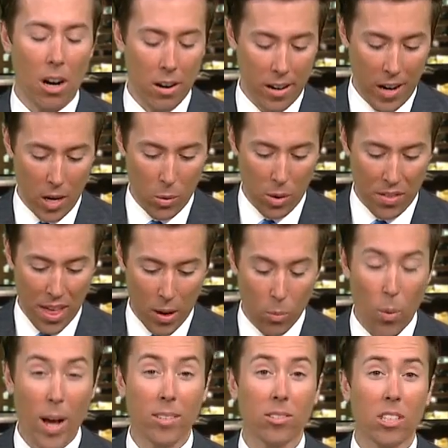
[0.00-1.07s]
start here with
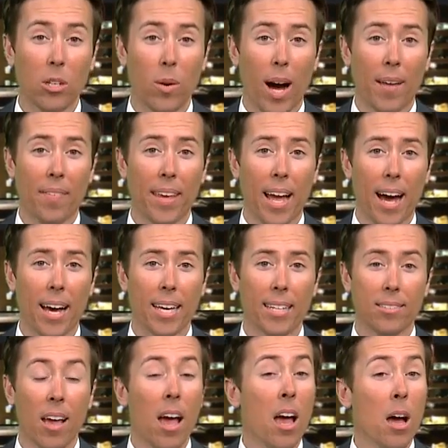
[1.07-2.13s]
that rescue on the
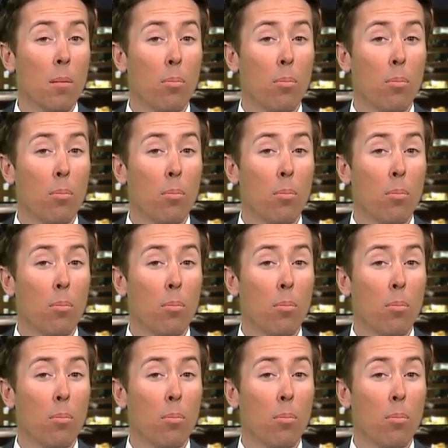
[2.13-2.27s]
ice.